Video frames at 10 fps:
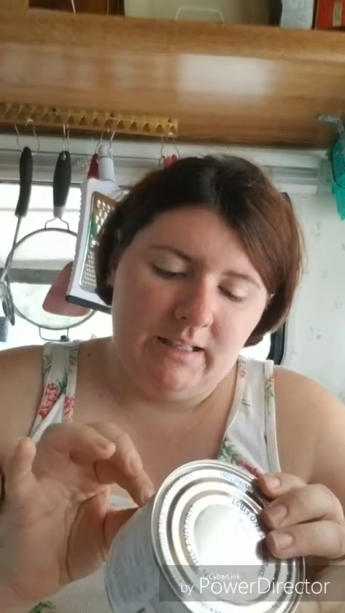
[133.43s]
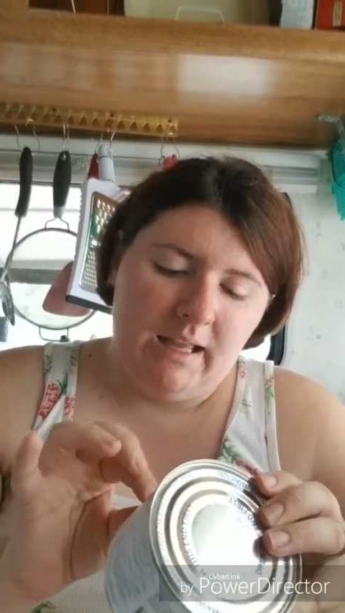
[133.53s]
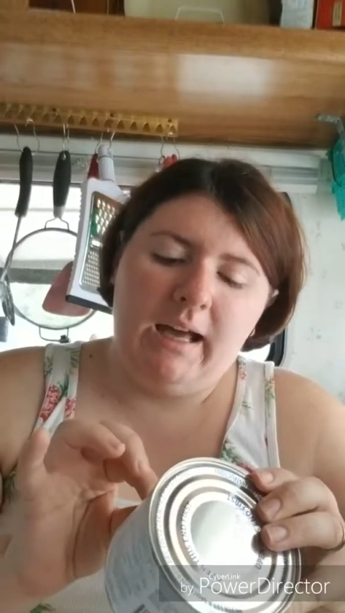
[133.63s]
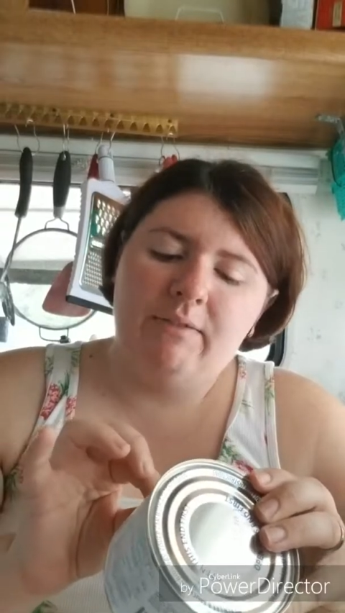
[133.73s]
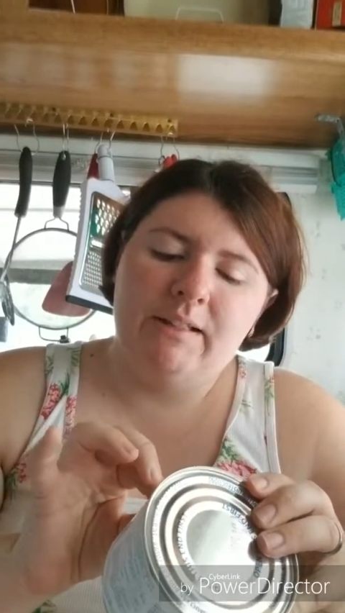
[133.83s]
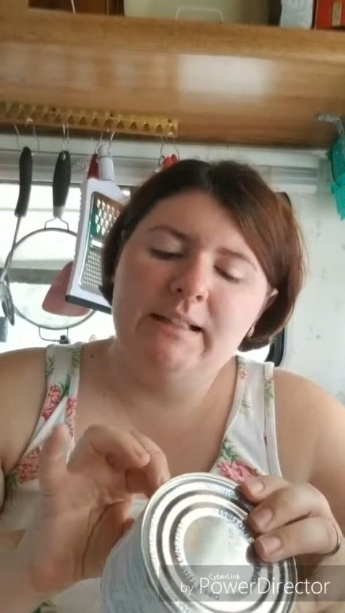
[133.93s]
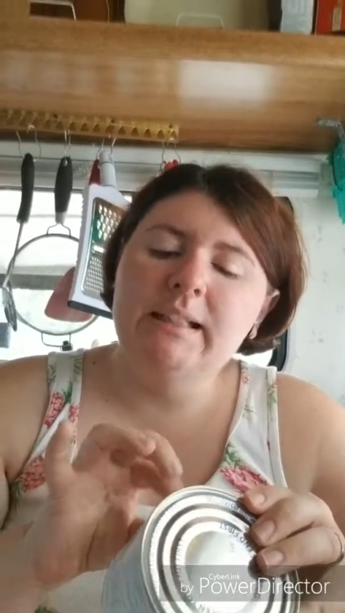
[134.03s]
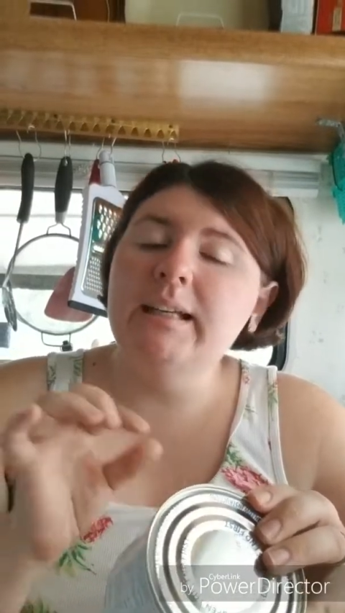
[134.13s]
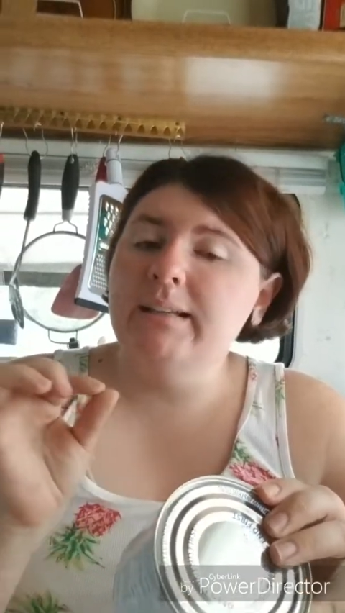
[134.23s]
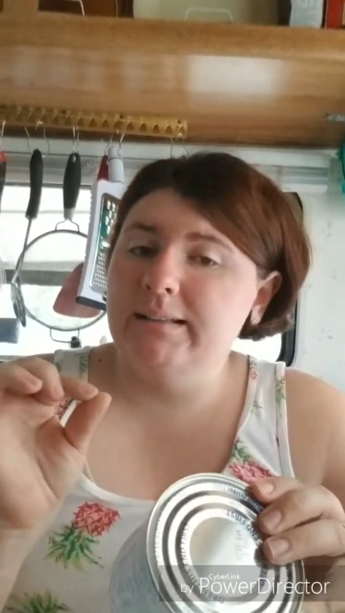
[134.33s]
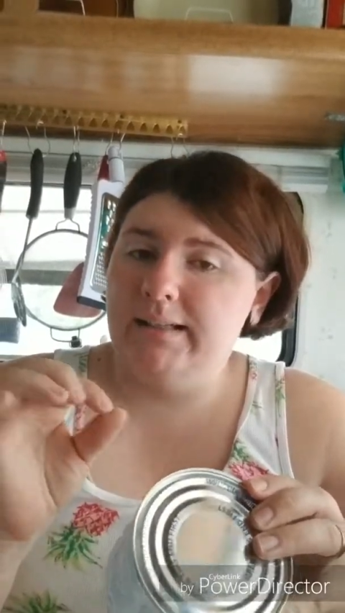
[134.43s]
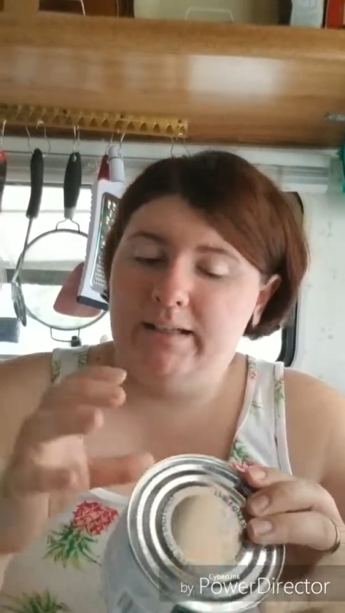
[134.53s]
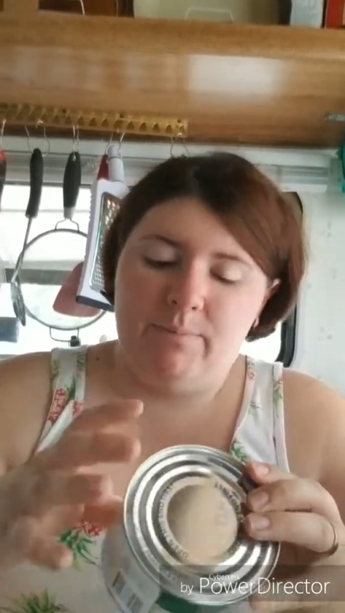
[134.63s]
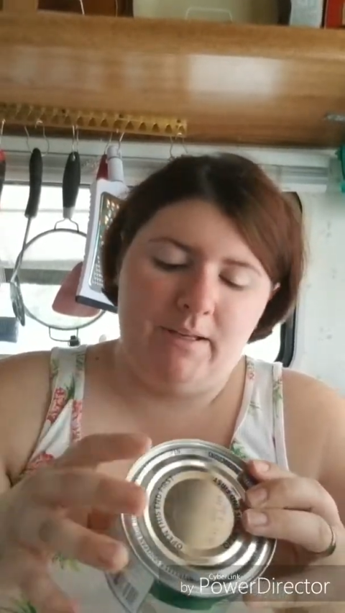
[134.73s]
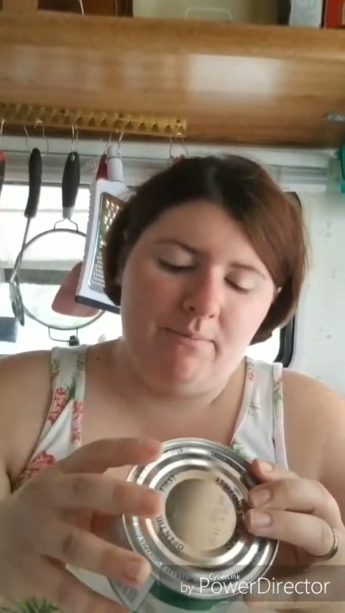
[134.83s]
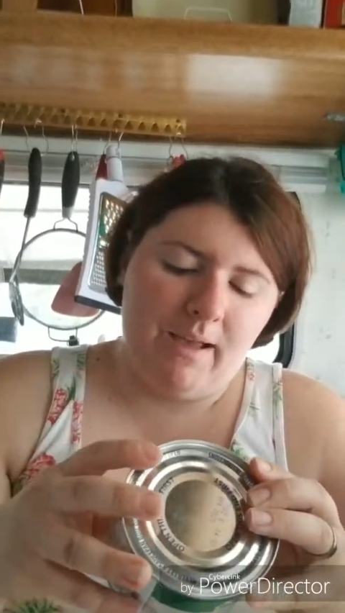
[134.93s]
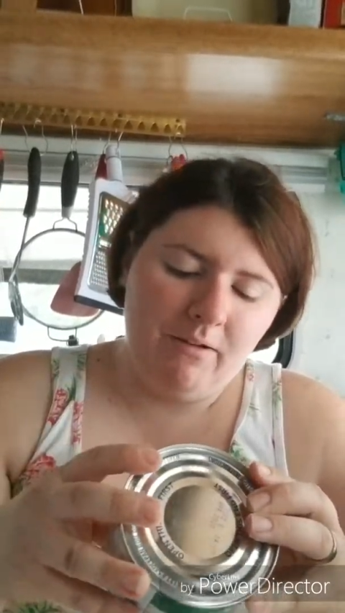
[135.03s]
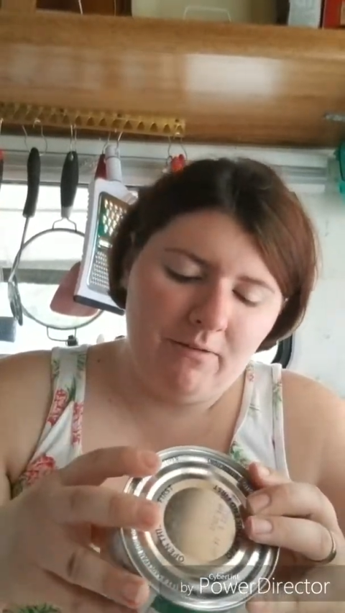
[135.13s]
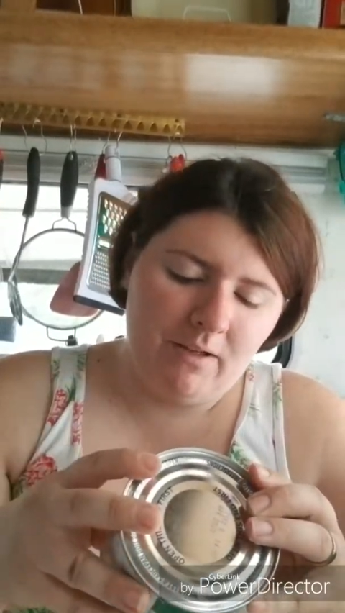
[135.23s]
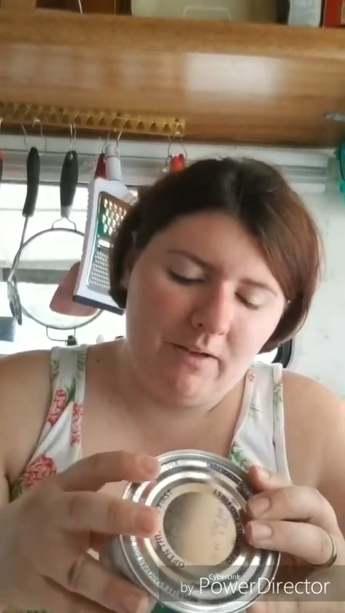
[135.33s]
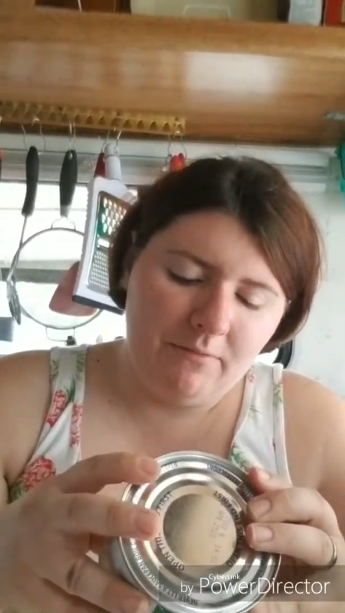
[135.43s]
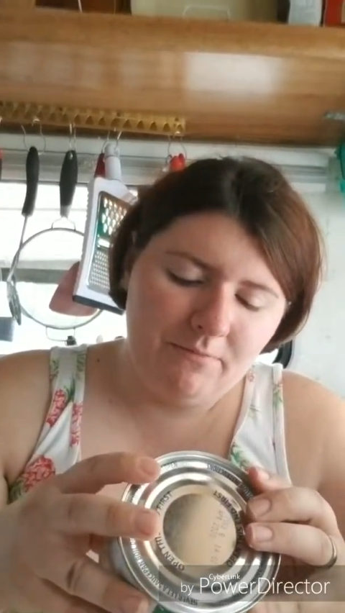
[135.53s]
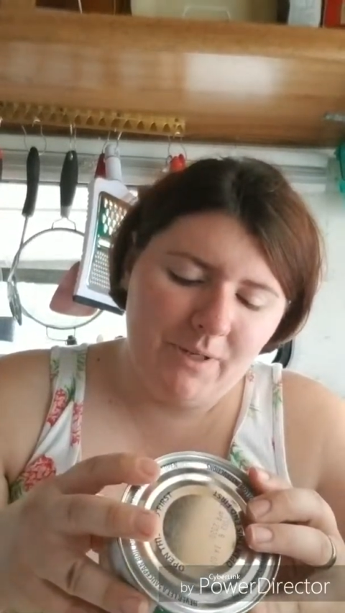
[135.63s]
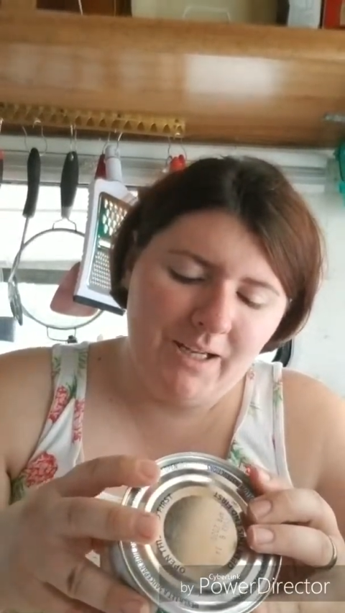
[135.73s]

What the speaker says: have a little tiny bit of,